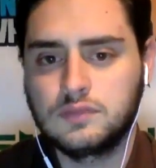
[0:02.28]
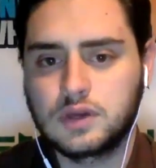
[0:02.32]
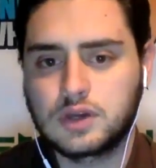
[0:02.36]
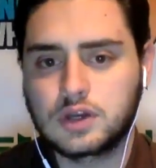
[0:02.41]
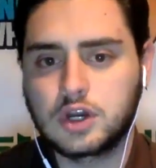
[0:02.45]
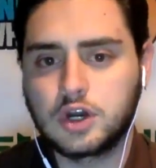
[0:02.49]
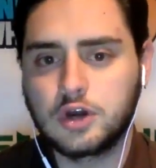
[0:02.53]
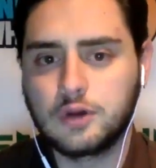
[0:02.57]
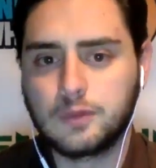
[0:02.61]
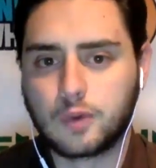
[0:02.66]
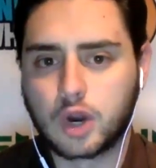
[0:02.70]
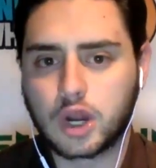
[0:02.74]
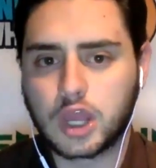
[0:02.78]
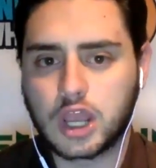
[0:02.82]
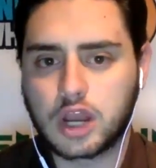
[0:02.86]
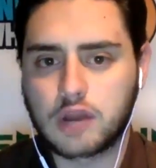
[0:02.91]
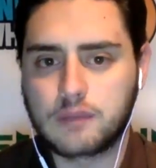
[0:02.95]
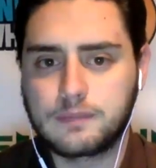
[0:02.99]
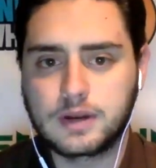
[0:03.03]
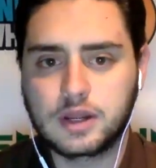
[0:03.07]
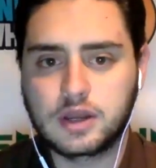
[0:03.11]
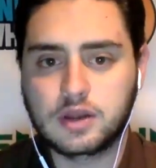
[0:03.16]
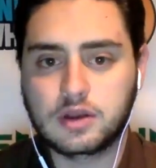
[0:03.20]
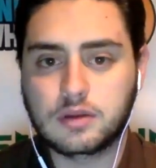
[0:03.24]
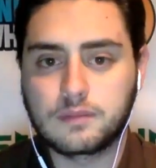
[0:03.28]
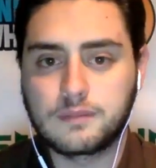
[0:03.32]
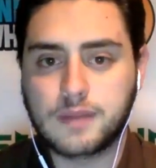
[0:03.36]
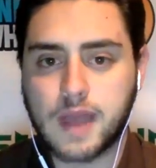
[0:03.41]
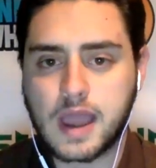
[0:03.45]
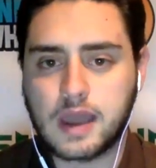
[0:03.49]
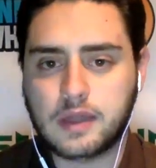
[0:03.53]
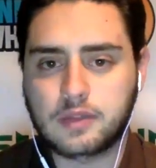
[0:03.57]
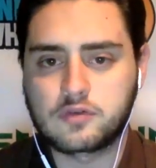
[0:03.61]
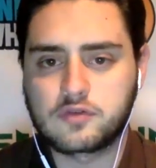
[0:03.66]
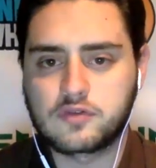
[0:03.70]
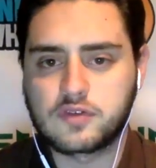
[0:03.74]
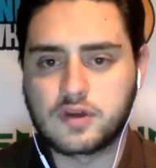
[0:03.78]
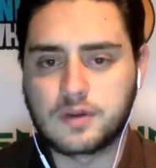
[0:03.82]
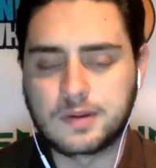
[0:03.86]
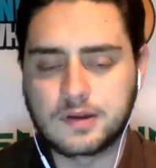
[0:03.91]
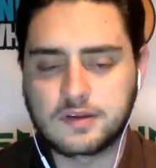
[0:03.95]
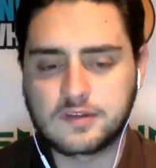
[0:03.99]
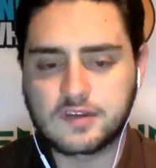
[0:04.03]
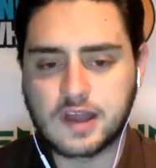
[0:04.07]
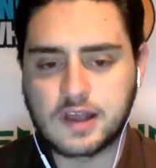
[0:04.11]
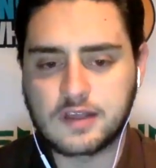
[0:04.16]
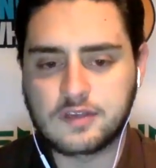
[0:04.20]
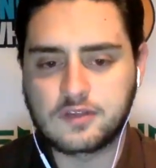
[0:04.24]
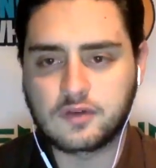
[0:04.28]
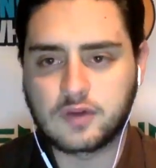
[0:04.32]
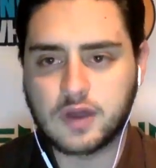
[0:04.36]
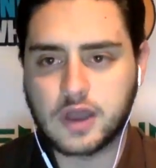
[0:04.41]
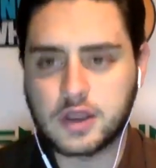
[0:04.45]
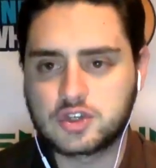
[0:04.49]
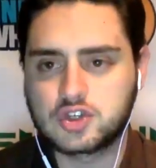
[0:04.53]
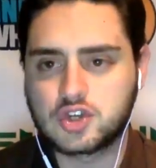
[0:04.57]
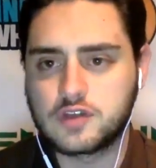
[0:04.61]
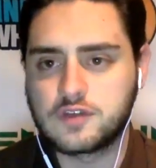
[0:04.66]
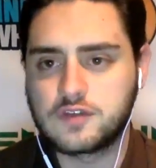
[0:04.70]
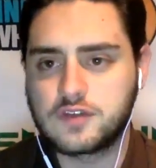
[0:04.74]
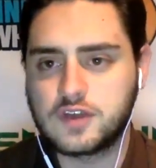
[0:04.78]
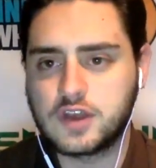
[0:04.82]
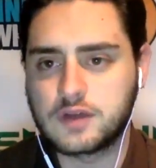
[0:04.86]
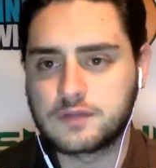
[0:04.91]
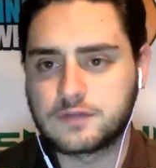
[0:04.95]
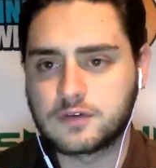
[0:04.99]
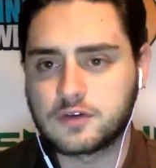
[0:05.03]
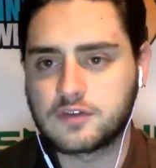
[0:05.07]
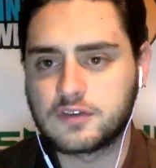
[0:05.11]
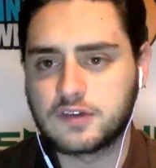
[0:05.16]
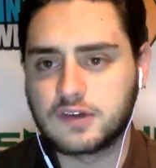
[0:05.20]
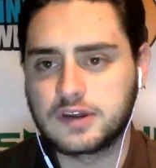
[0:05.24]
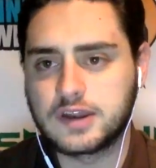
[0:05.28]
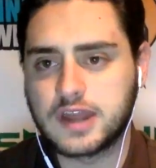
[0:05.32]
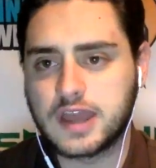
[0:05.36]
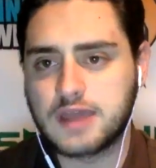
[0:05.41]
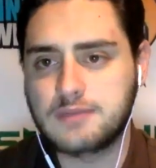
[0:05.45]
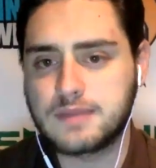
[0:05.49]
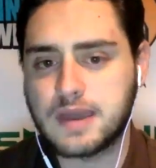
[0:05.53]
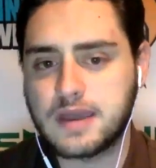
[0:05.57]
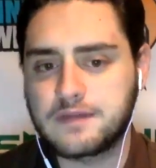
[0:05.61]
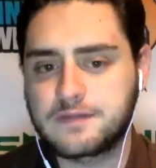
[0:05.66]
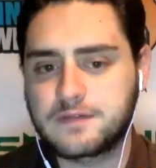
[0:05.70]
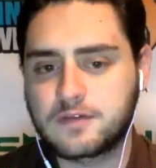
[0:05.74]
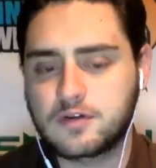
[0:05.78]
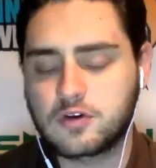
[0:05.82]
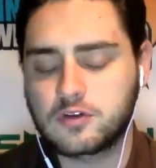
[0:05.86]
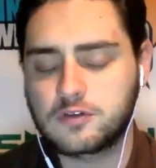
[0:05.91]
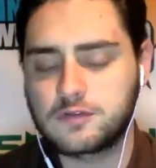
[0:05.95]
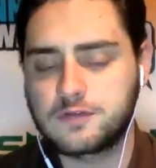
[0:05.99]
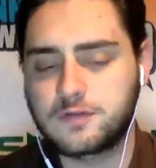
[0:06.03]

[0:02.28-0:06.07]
Good morning, everybody. Welcome back from Someone Scott Selections here for Sunday, May 1st.